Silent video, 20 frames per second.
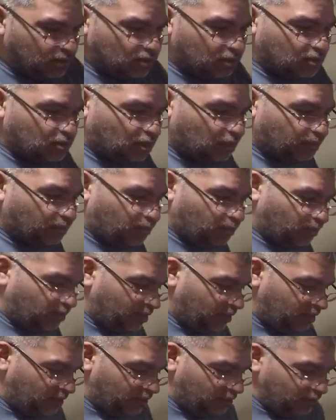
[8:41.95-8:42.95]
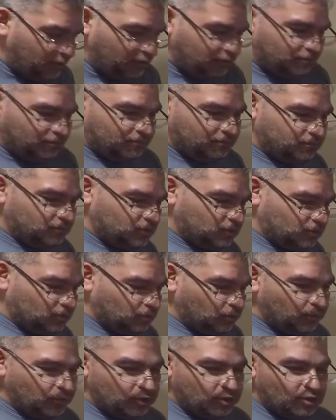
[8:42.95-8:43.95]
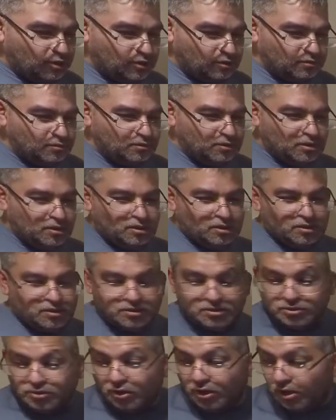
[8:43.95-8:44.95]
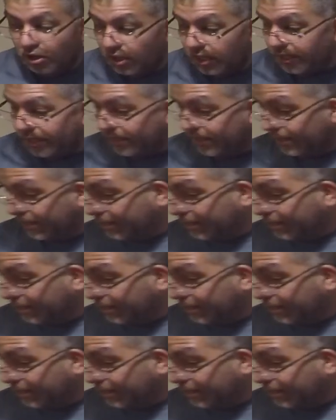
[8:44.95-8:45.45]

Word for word: couple right here, just so we know this is all I get